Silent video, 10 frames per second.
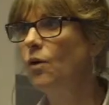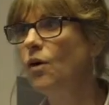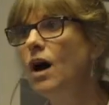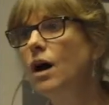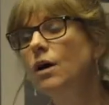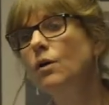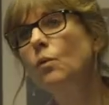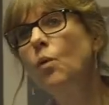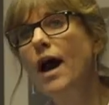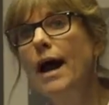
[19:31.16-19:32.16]
or
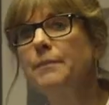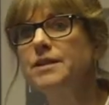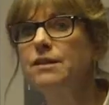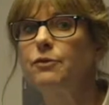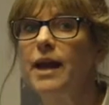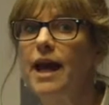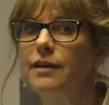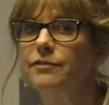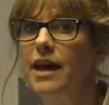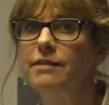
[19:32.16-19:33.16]
what happens if we
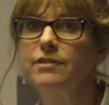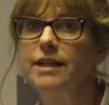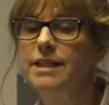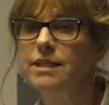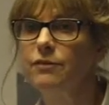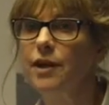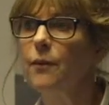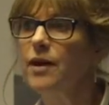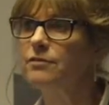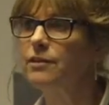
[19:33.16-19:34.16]
have a really severe
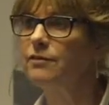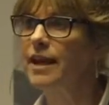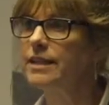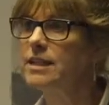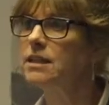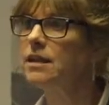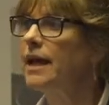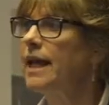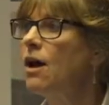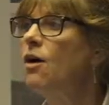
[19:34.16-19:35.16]
weather event
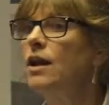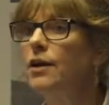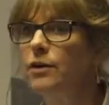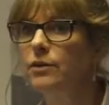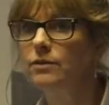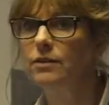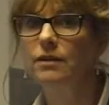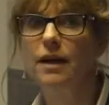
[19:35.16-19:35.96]
that in our local